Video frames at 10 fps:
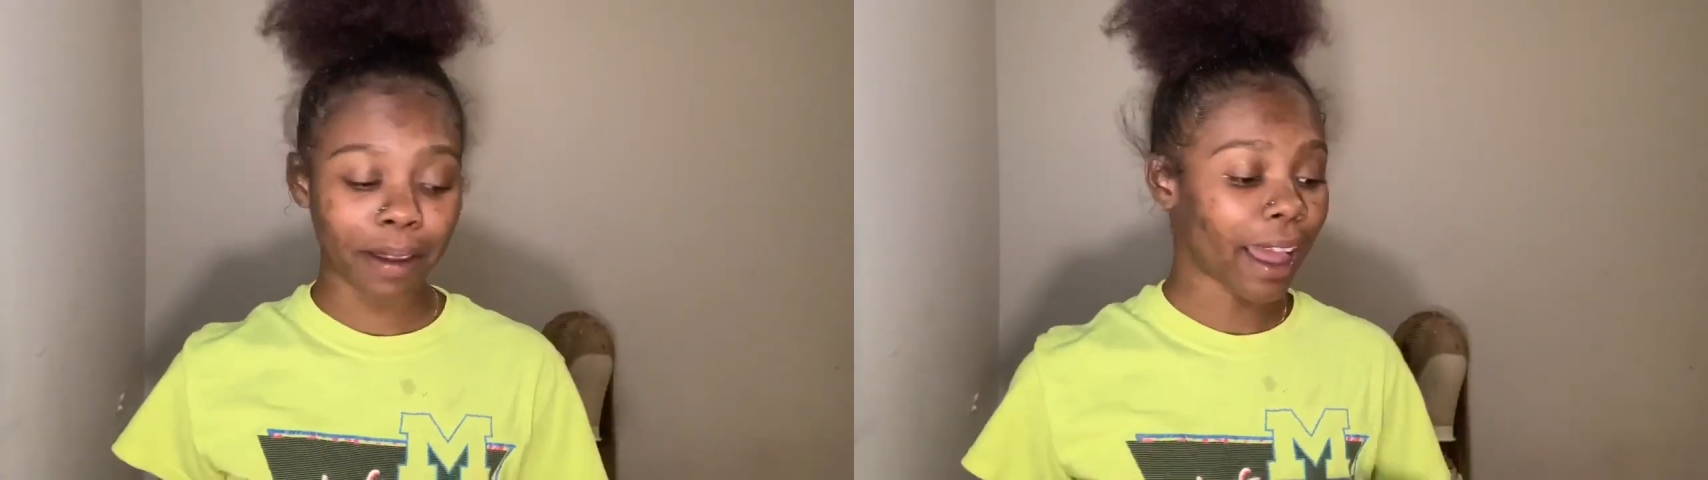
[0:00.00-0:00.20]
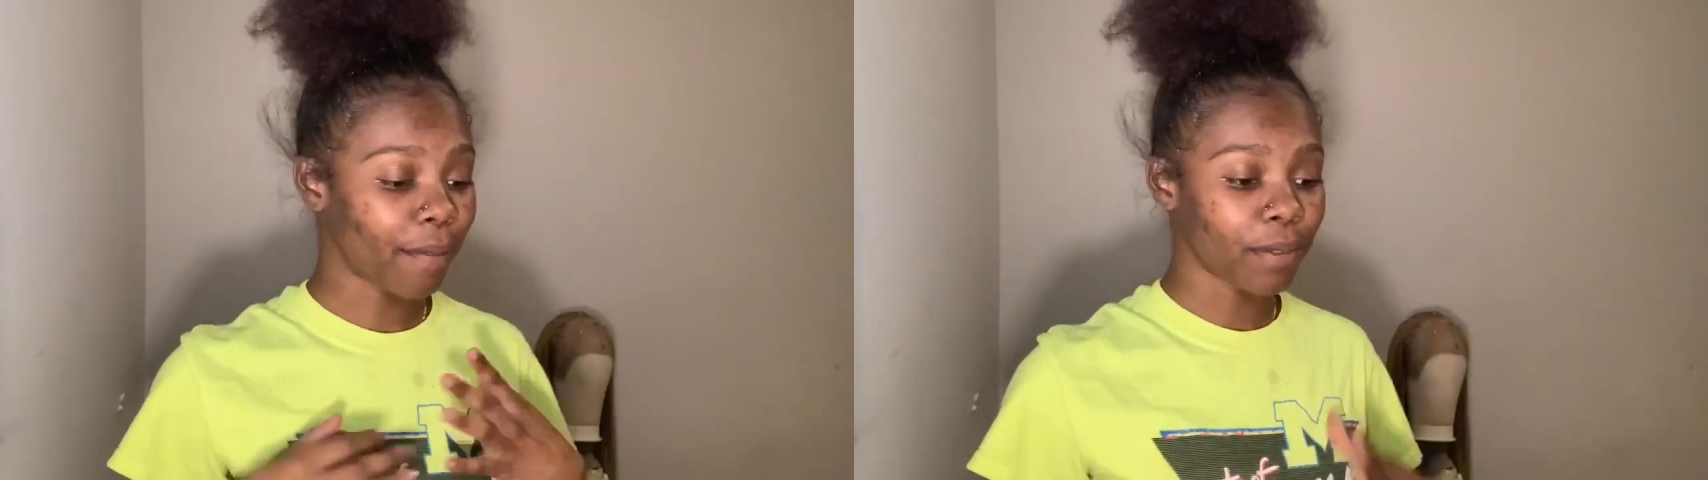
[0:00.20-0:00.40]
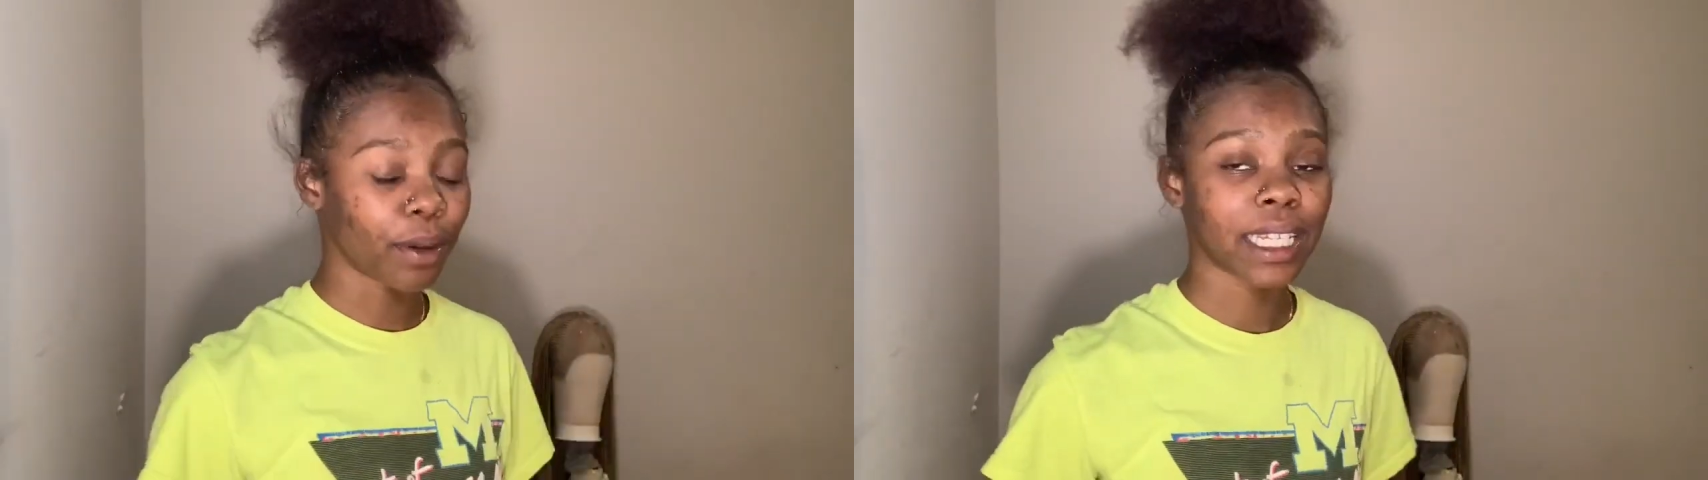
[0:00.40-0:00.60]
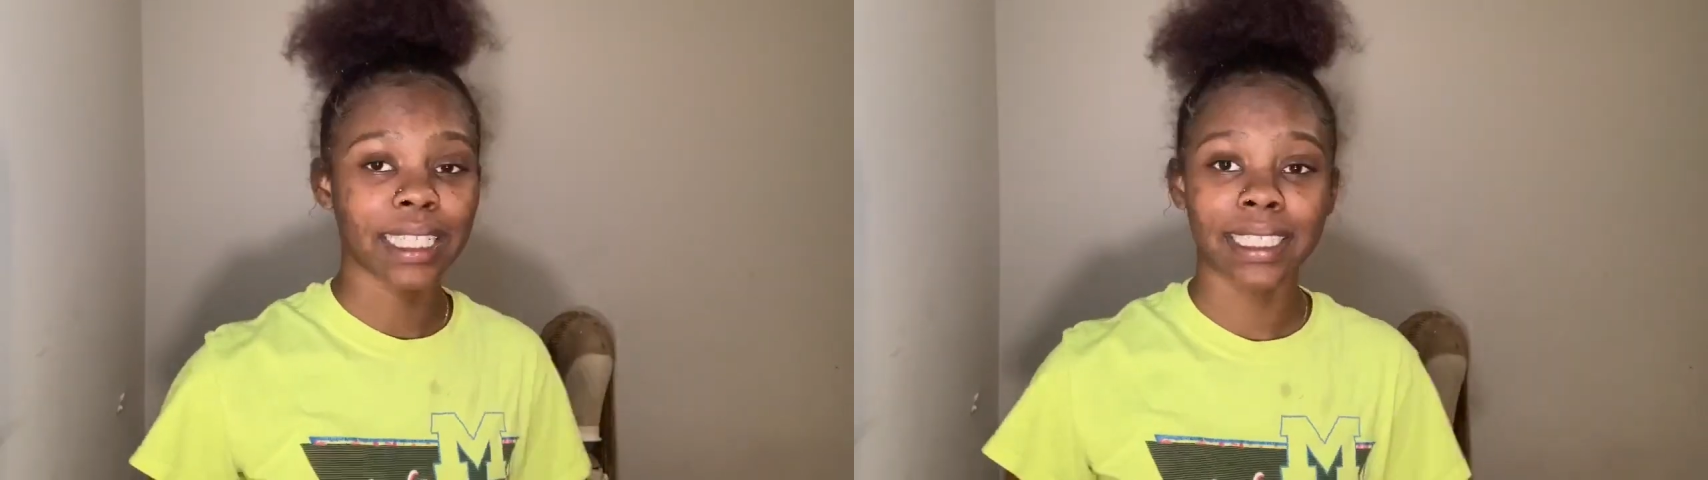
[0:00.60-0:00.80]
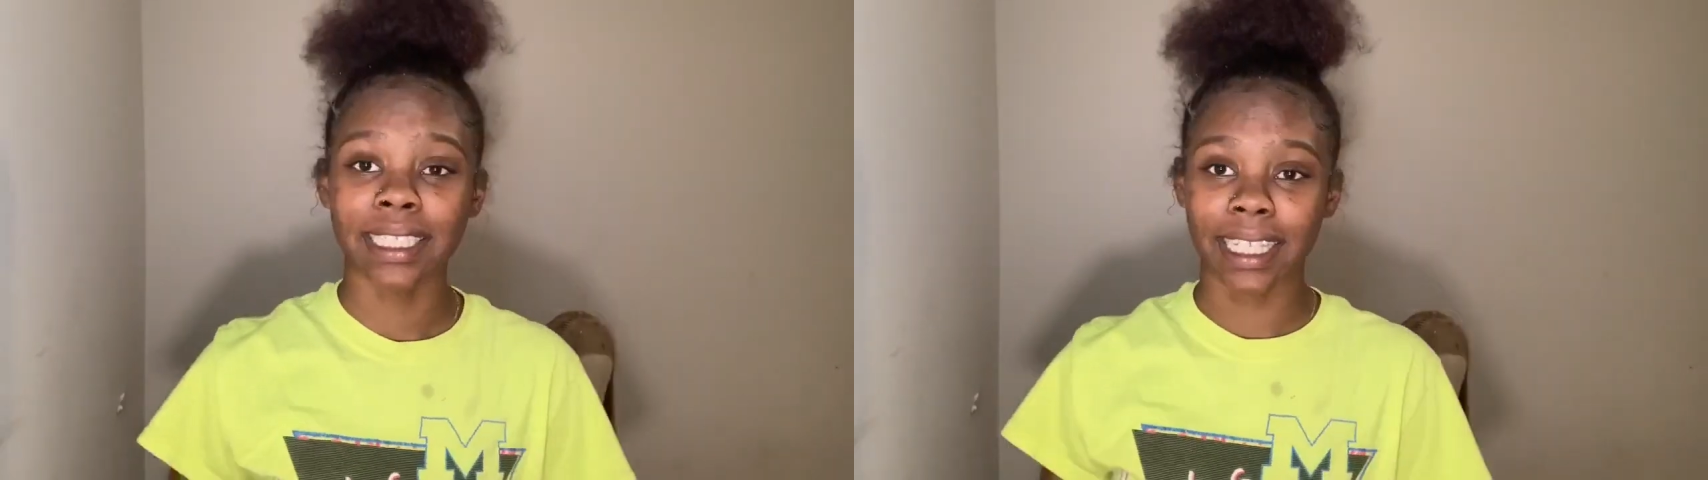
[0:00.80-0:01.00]
got
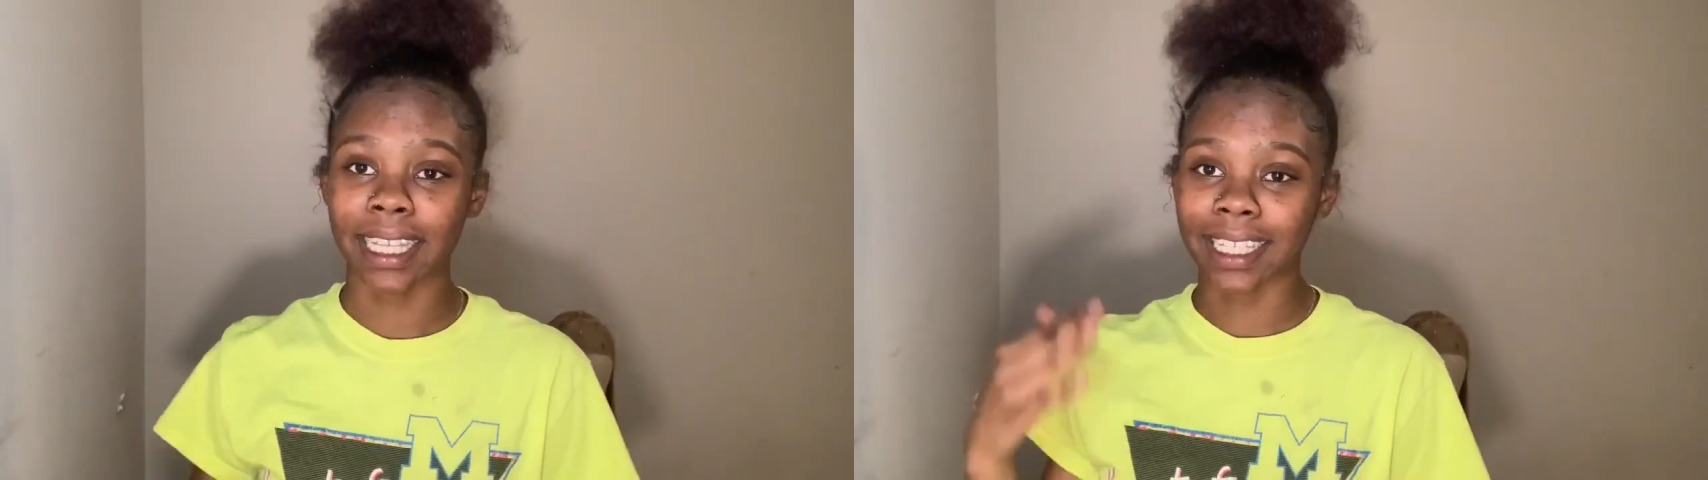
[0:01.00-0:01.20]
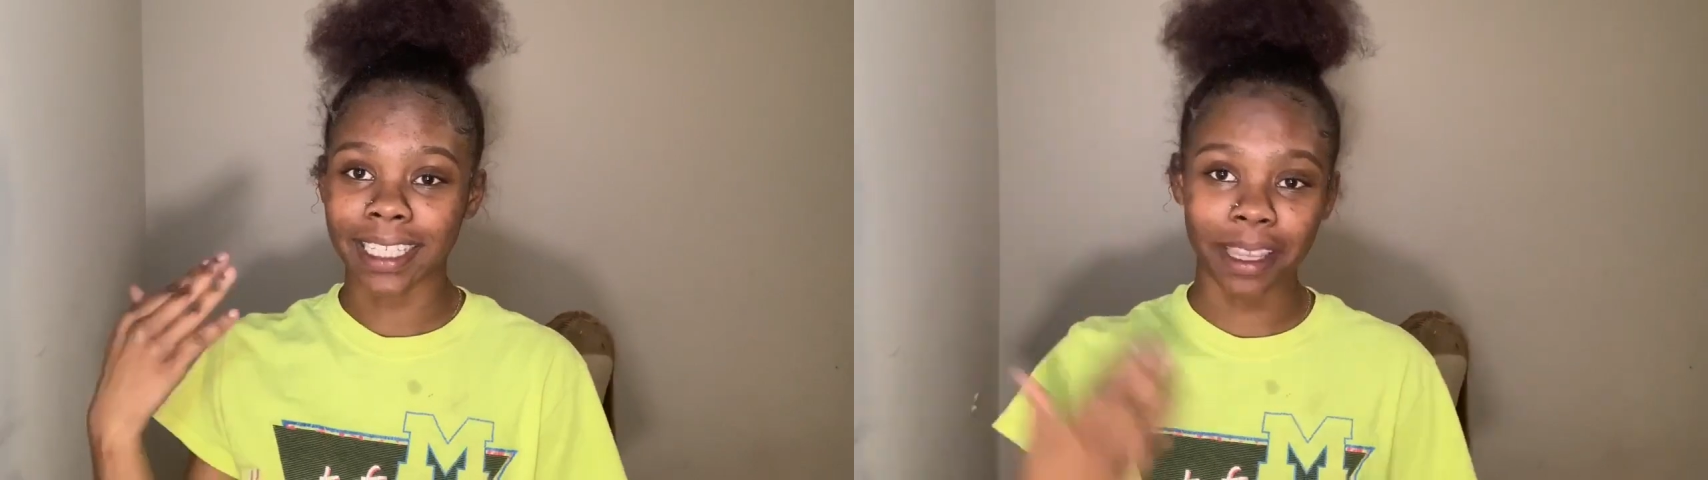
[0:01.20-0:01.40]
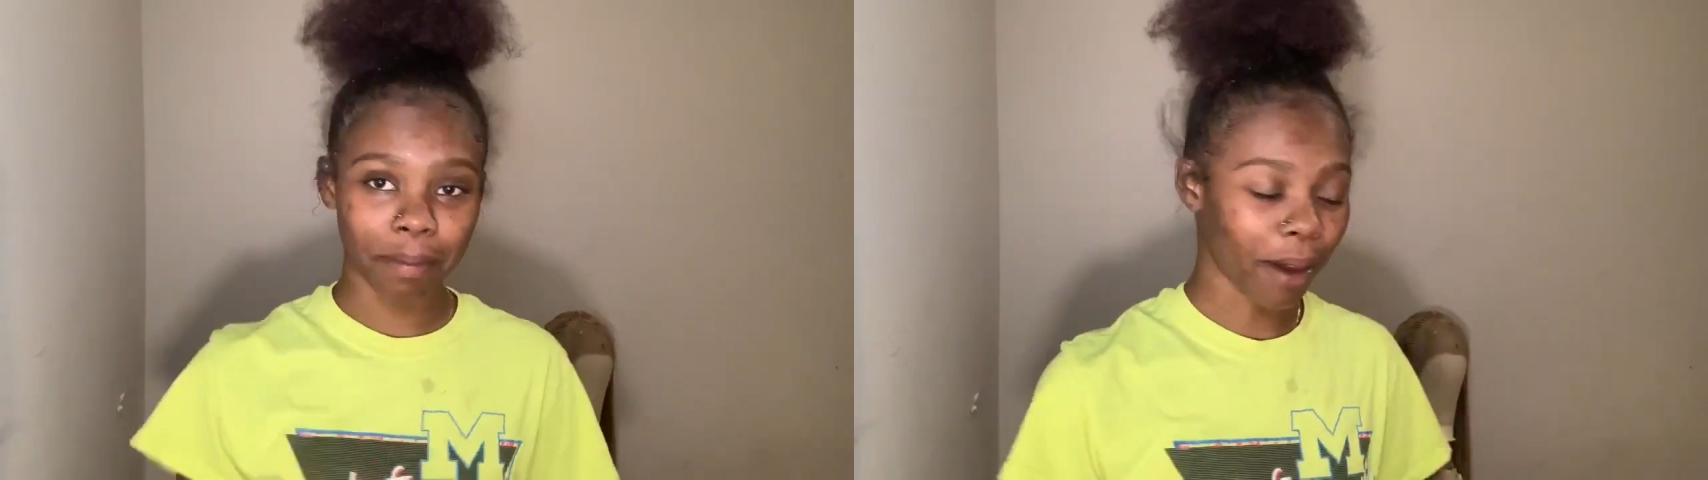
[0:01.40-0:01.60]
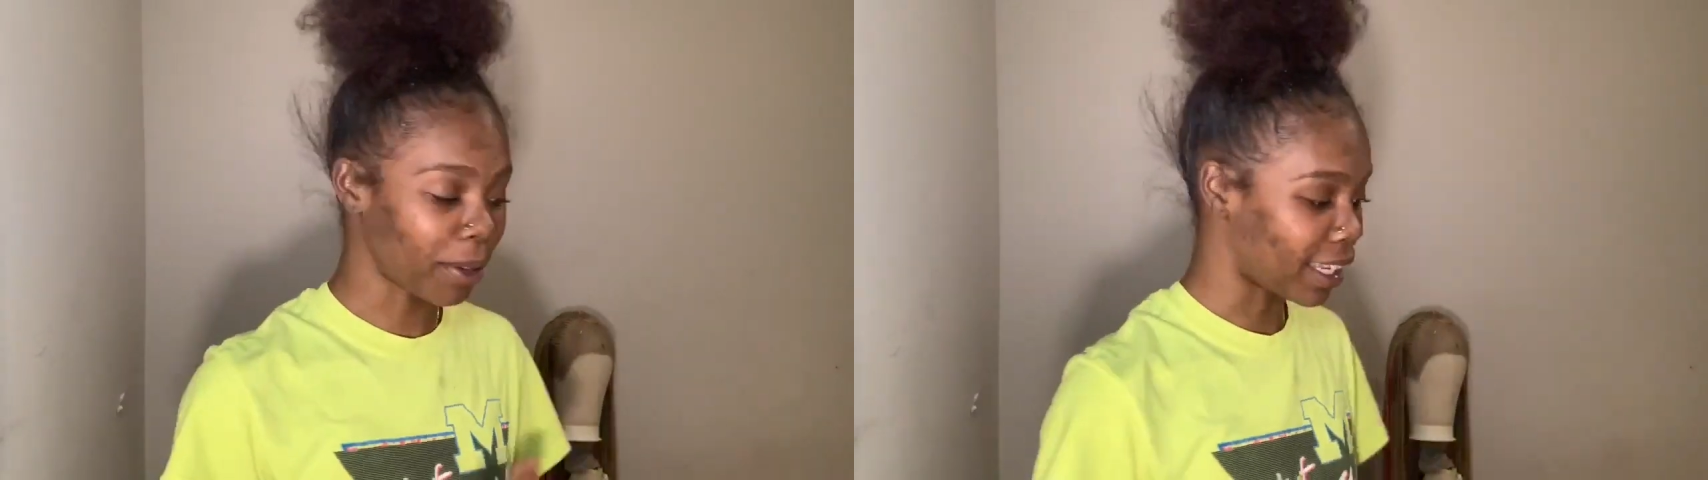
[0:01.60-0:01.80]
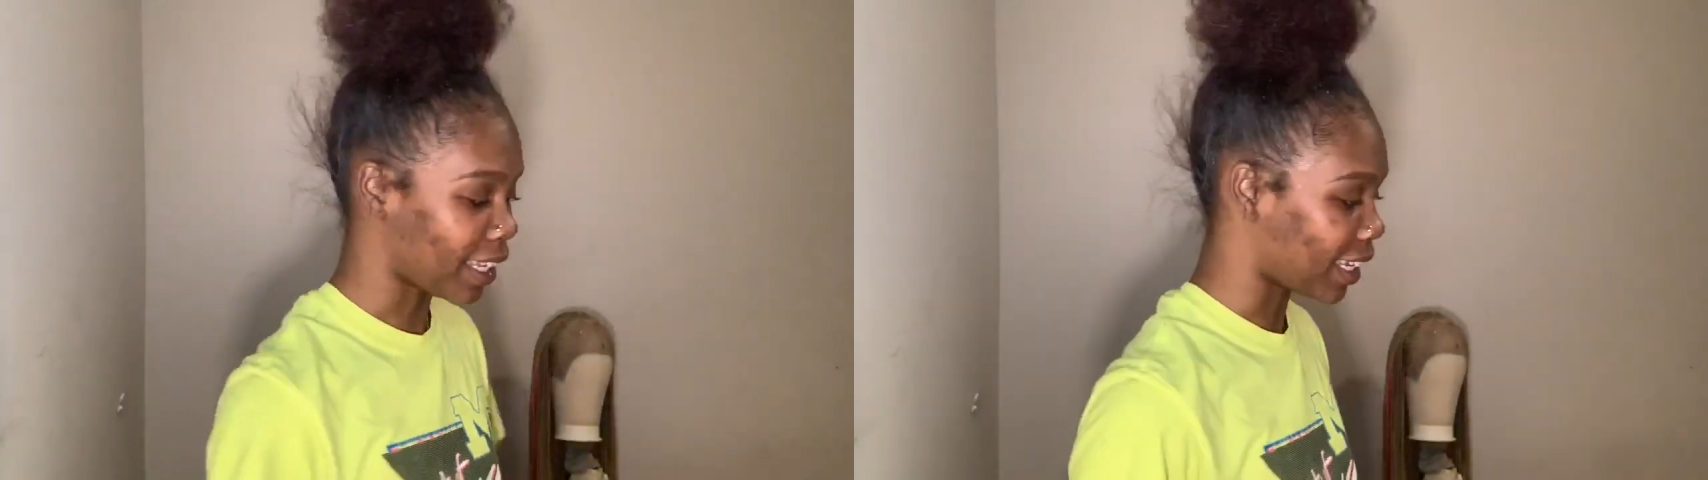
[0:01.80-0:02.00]
focused, and did my
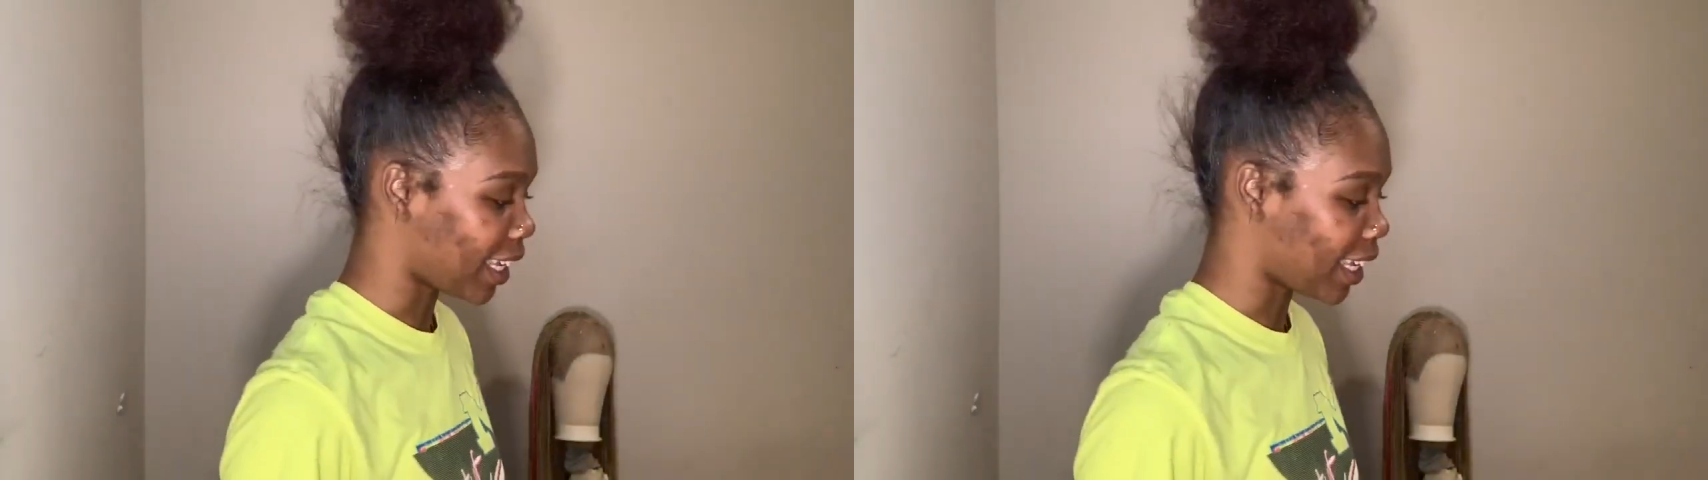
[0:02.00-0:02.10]
wig.